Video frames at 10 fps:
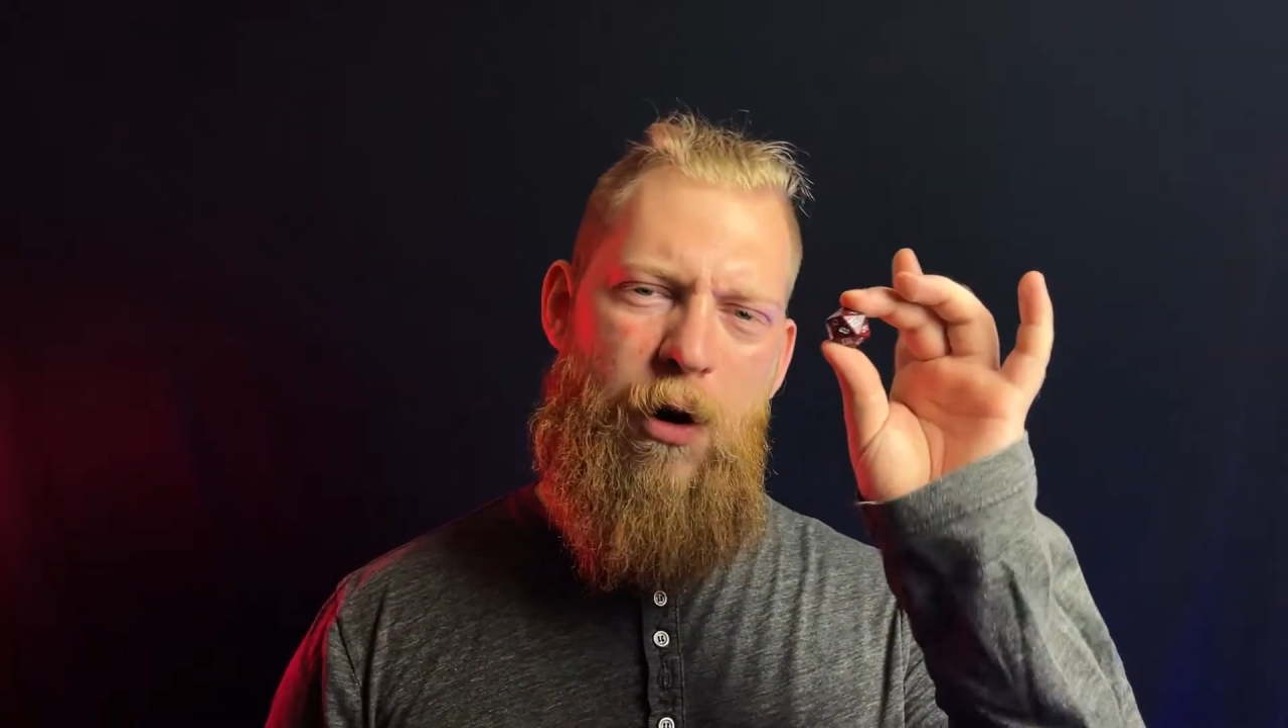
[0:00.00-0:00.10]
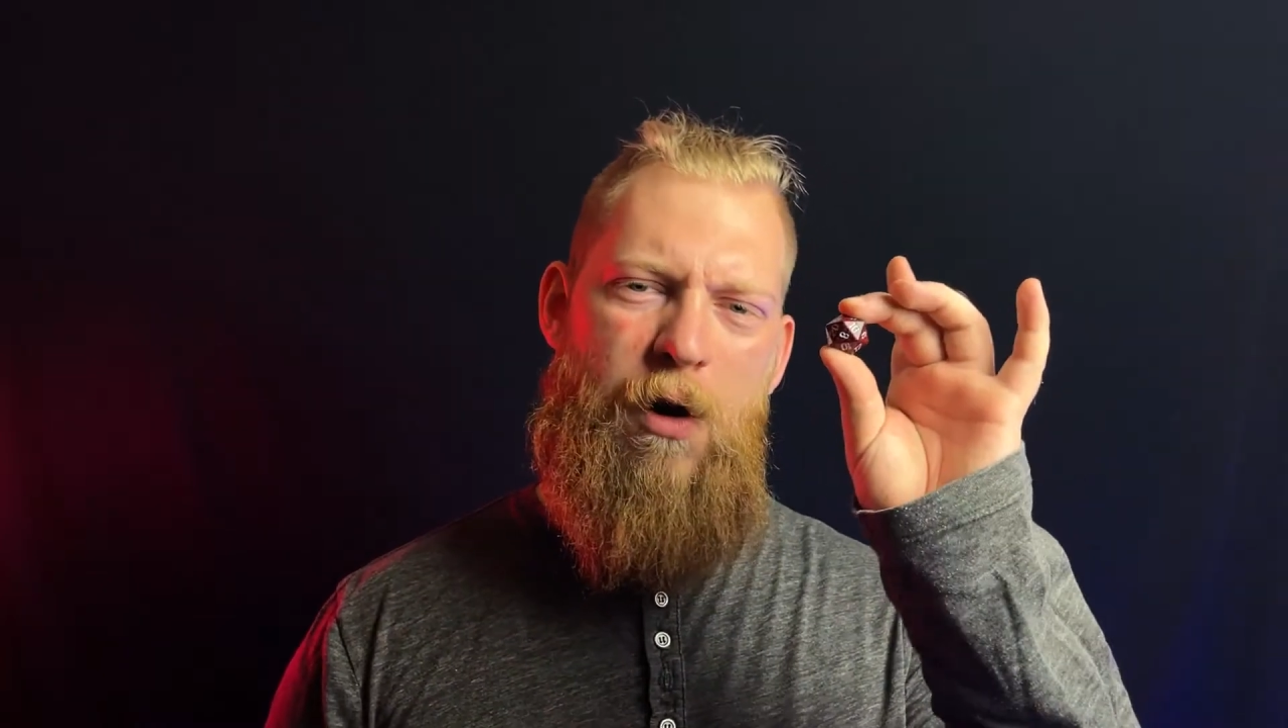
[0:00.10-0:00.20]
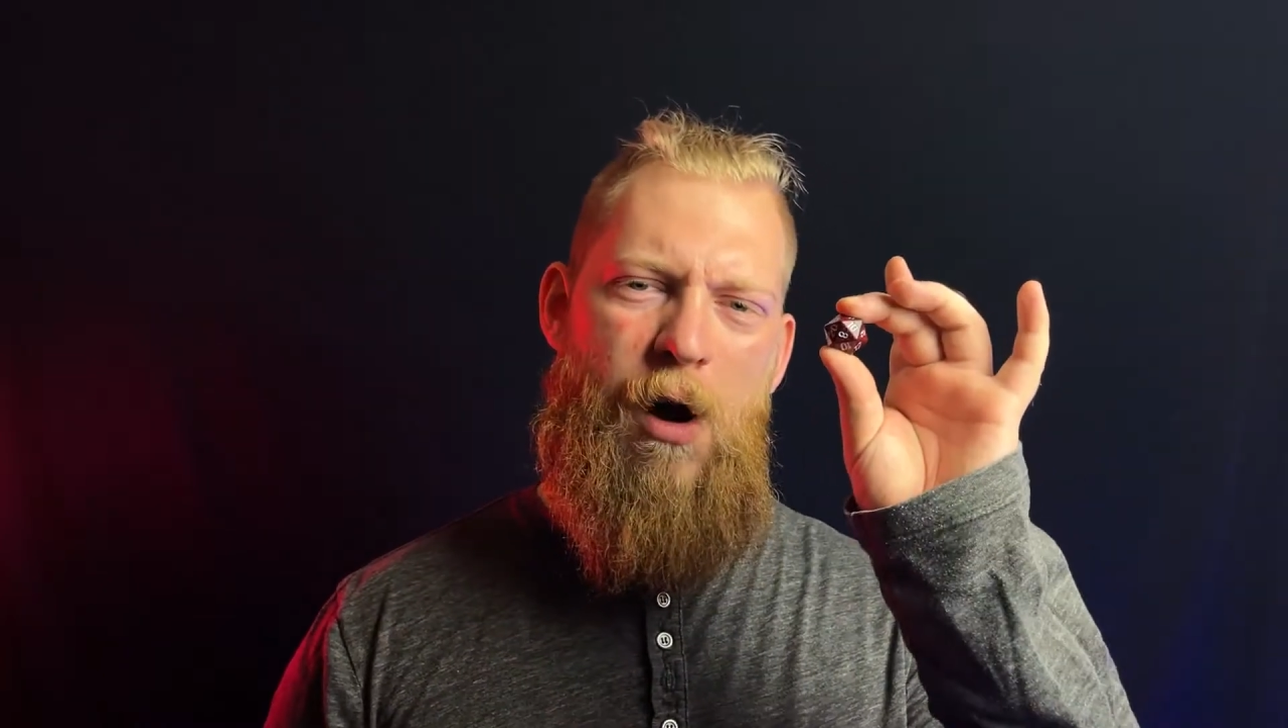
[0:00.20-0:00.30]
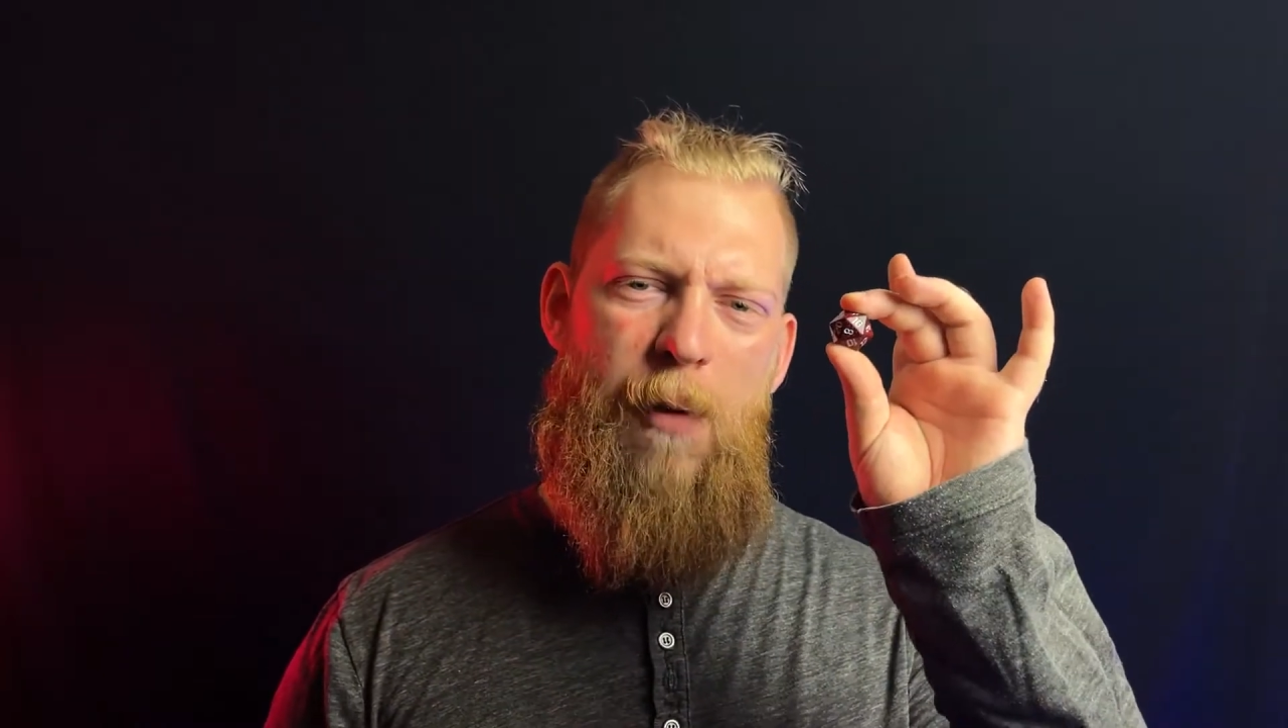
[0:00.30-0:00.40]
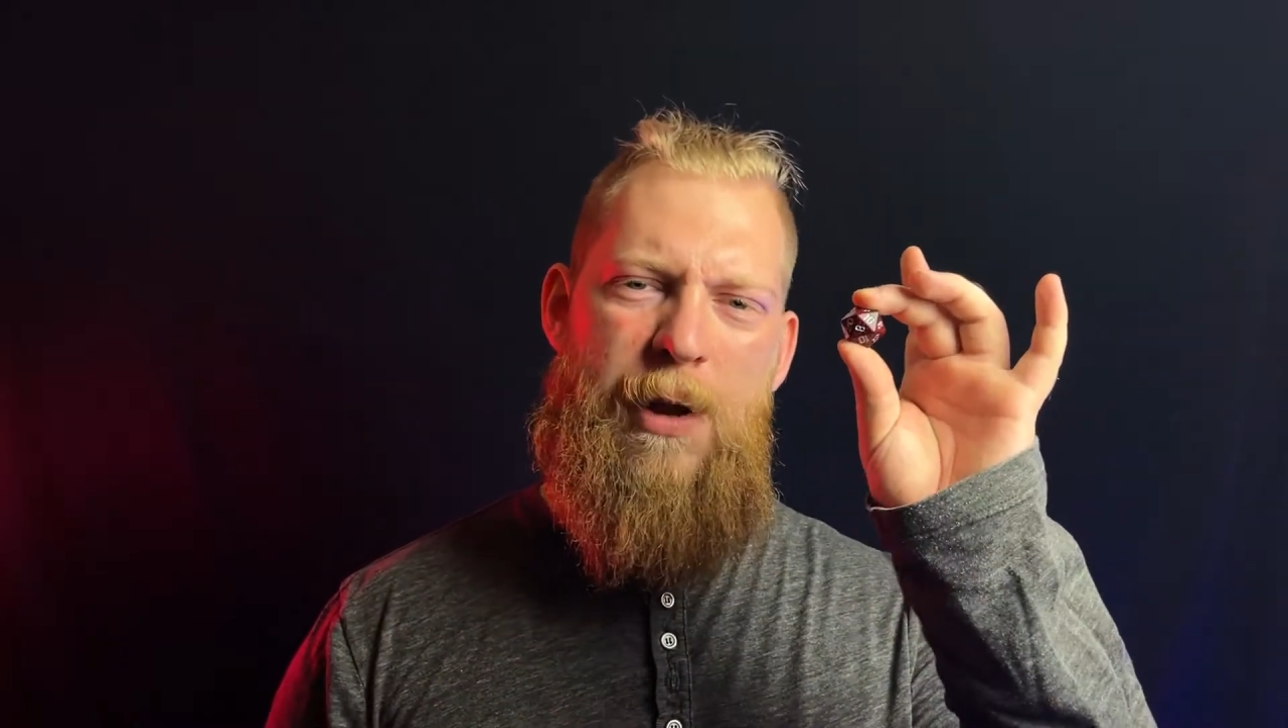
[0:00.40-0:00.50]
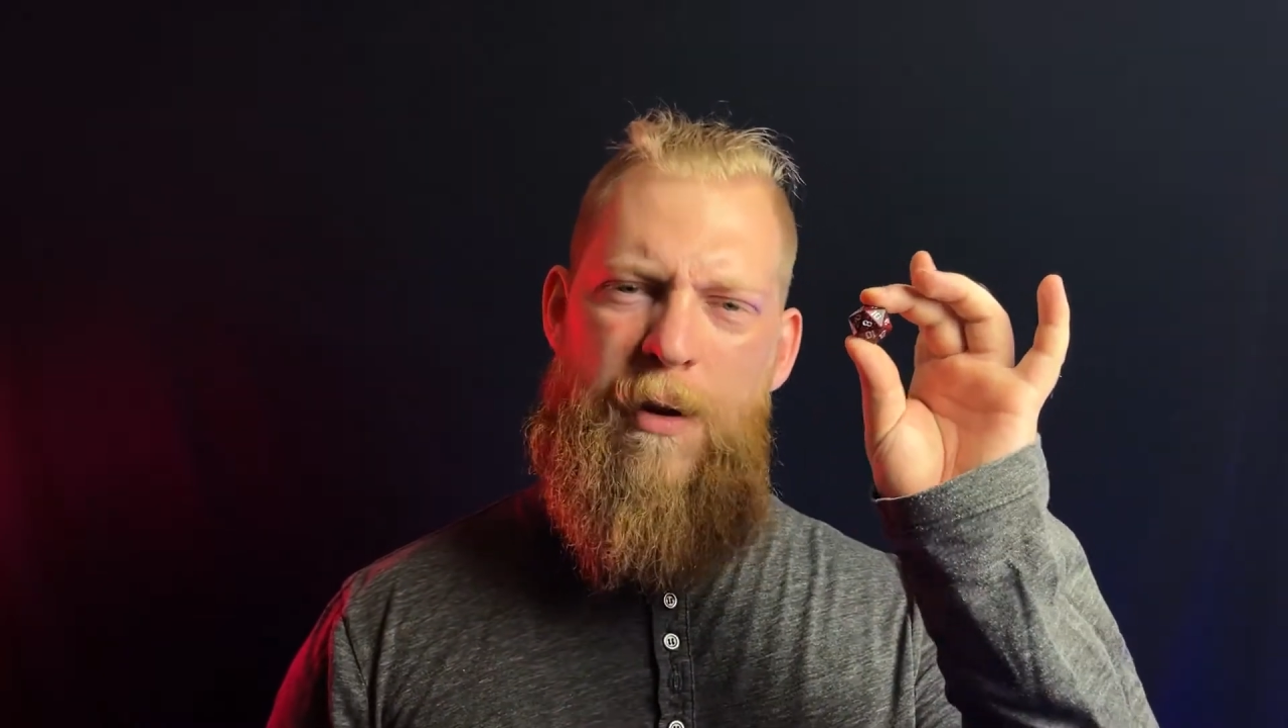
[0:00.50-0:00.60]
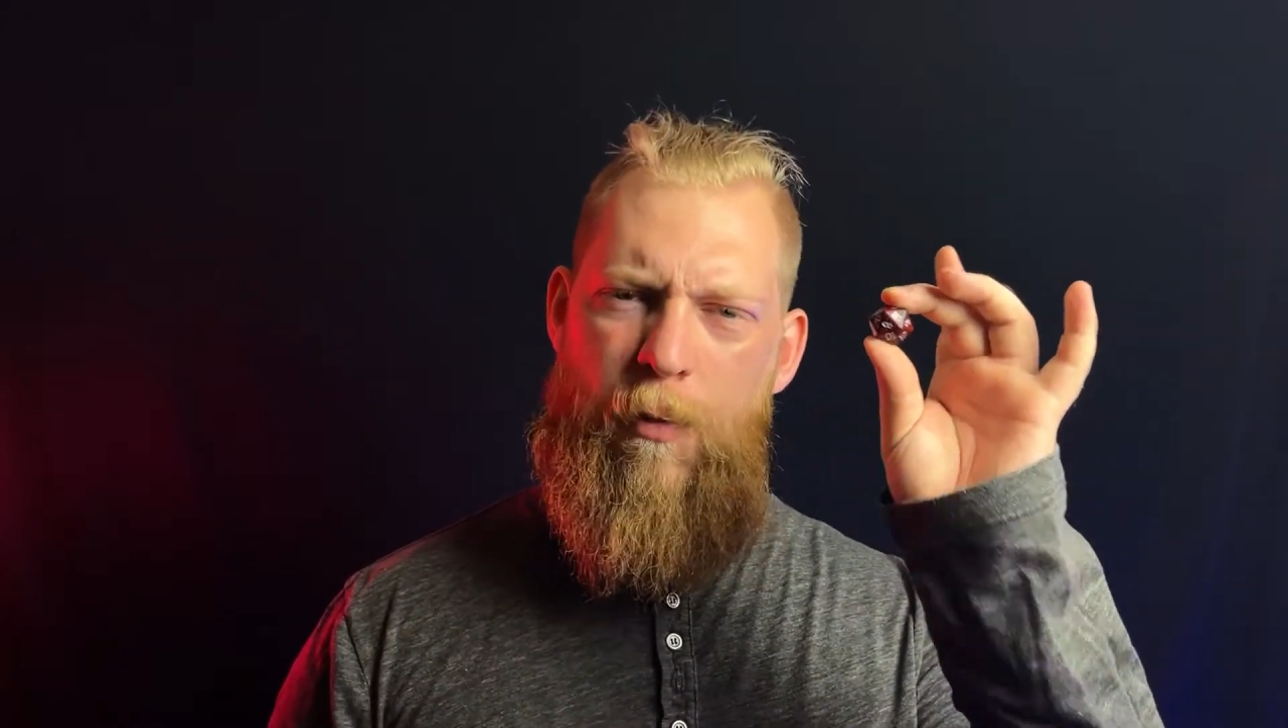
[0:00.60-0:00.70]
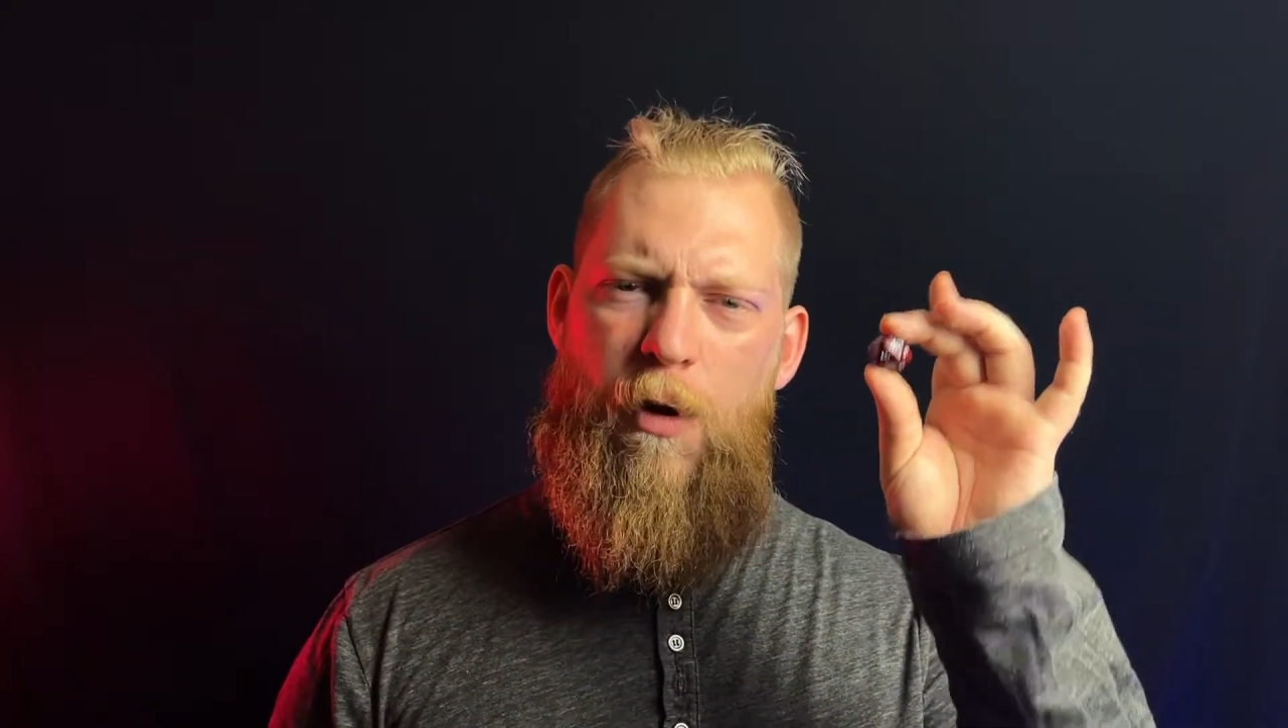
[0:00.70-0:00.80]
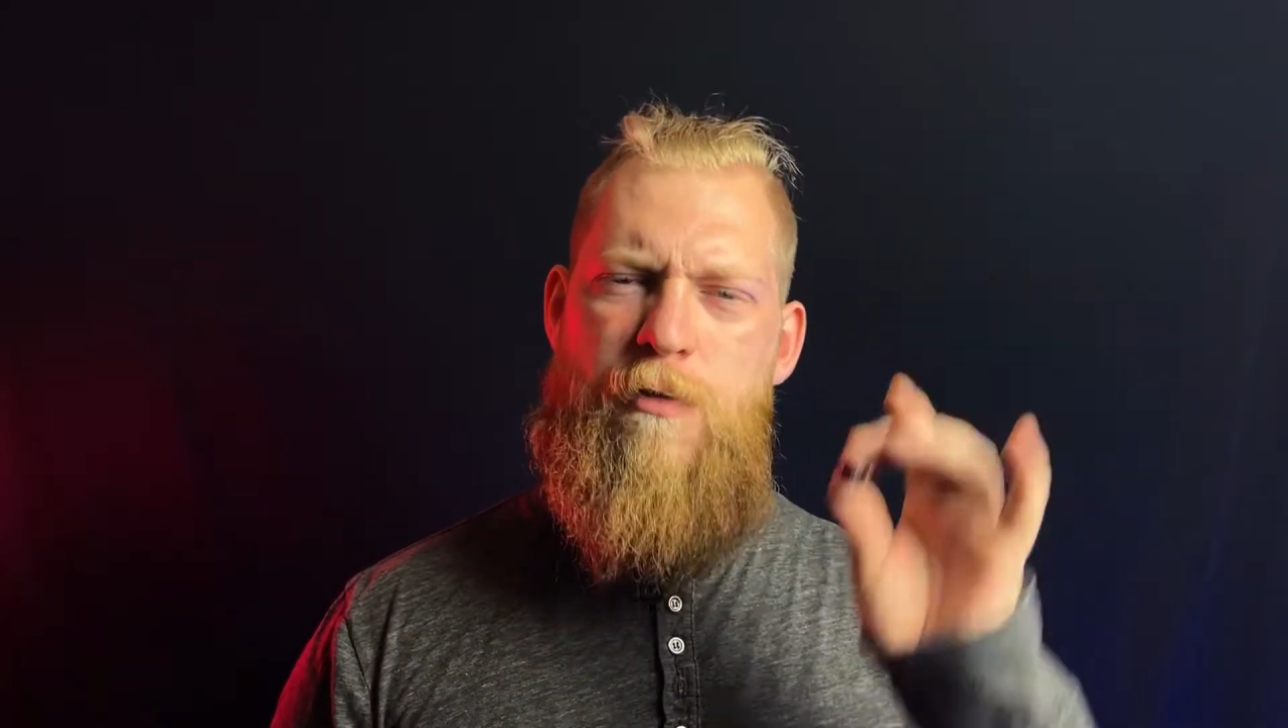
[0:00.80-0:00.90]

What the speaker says: common and more